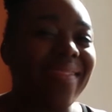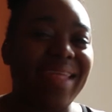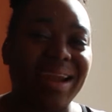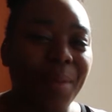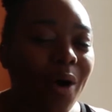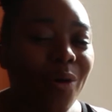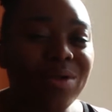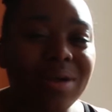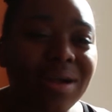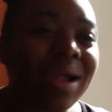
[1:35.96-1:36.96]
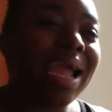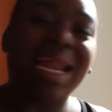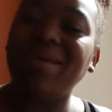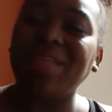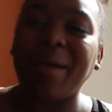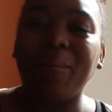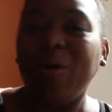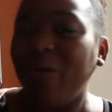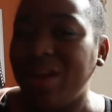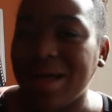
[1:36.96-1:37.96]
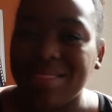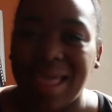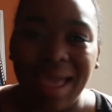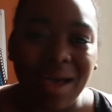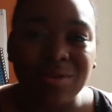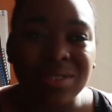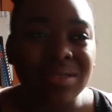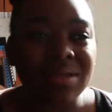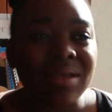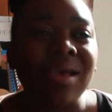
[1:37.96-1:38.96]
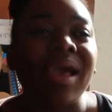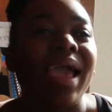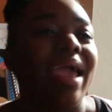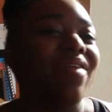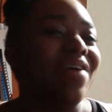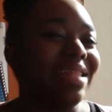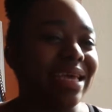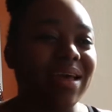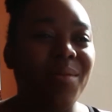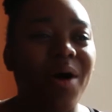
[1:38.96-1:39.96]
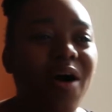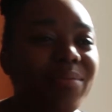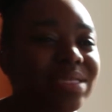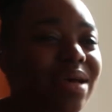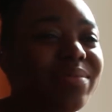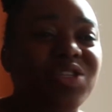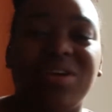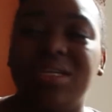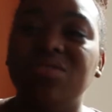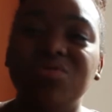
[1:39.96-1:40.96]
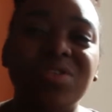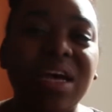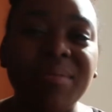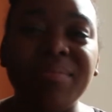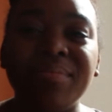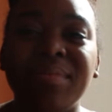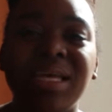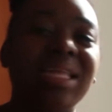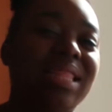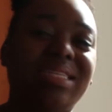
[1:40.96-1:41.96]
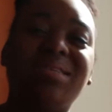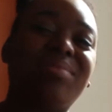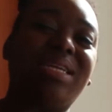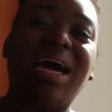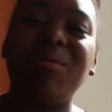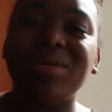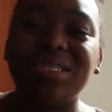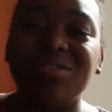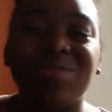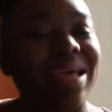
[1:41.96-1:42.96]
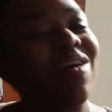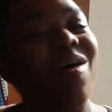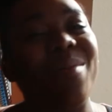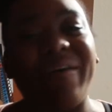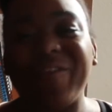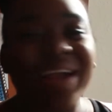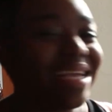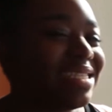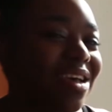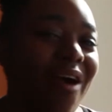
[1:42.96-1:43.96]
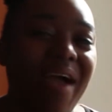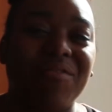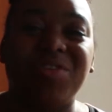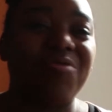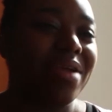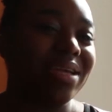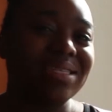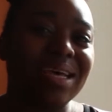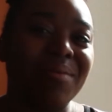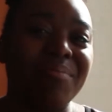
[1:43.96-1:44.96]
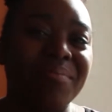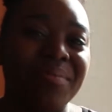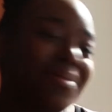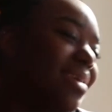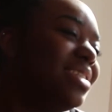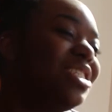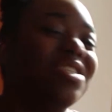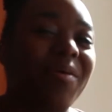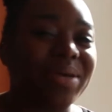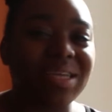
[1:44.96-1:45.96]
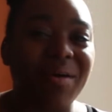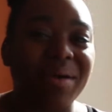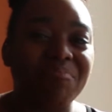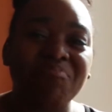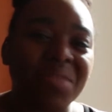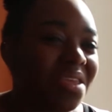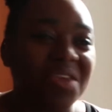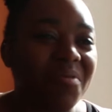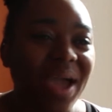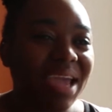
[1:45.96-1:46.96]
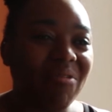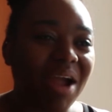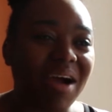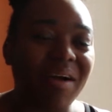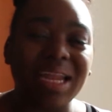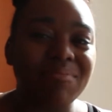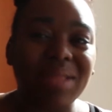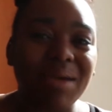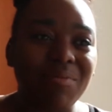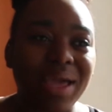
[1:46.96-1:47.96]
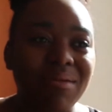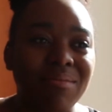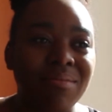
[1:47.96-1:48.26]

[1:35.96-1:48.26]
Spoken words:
that I'm older and I've like moved out the house, and if I like come home or something and try to do something, like something I want to do, like go with my friends to go have a drink or something, she's always going, you ain't grown. And I'm like, wait,